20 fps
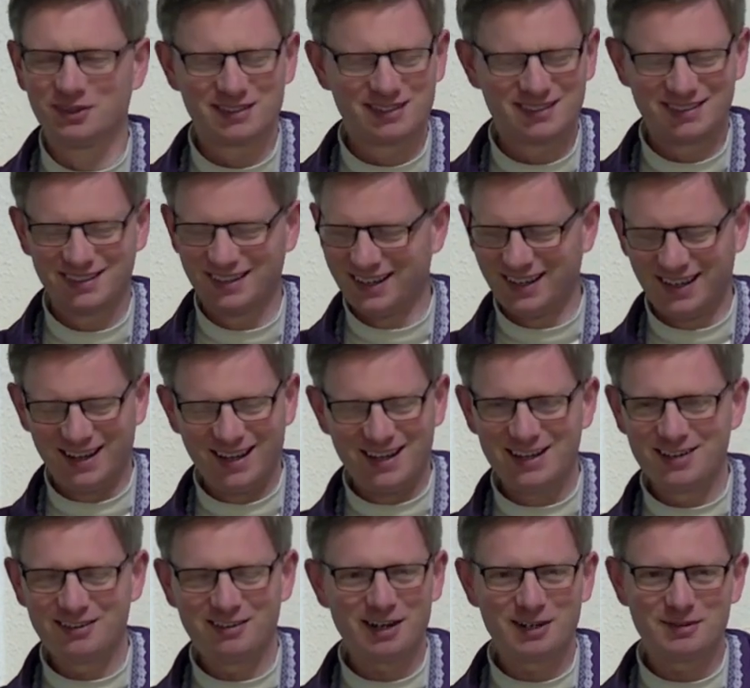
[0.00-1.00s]
It's
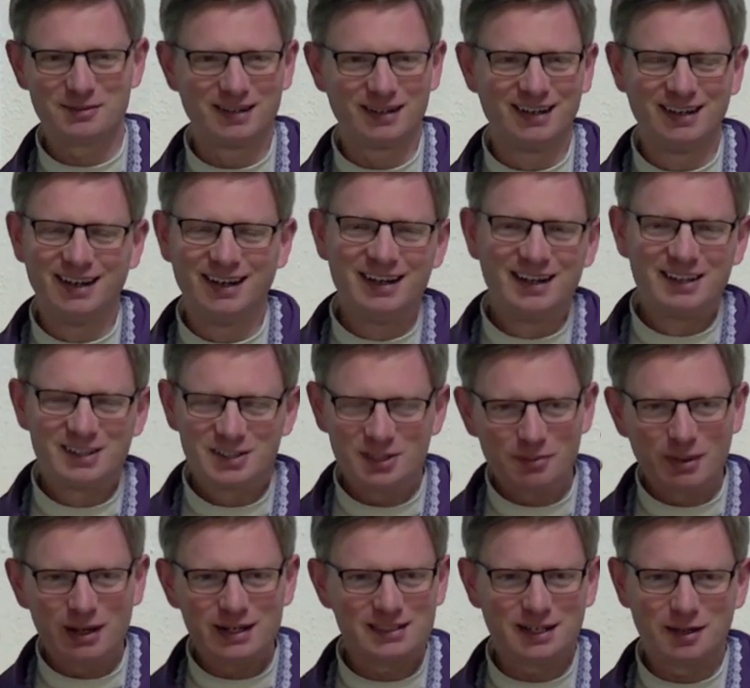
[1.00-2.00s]
incredible. So the
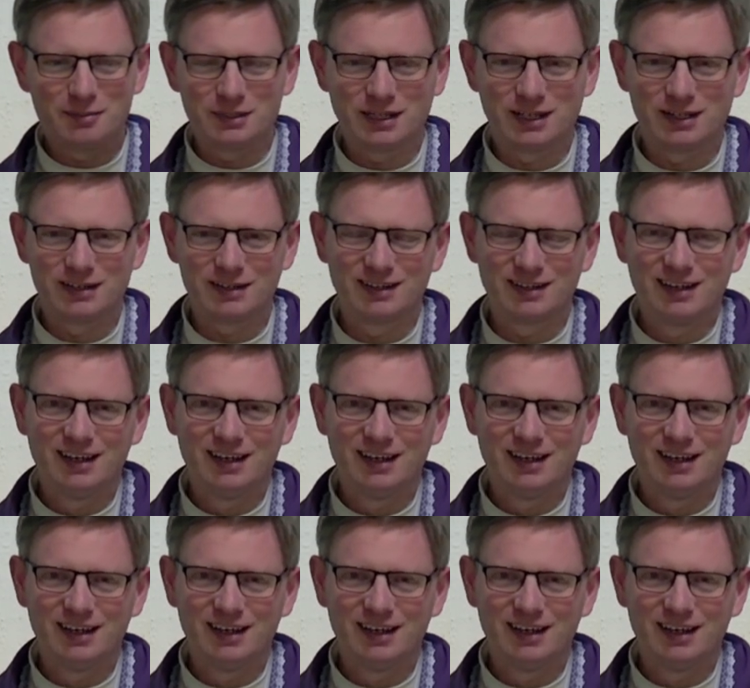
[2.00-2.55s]
mind is complicated.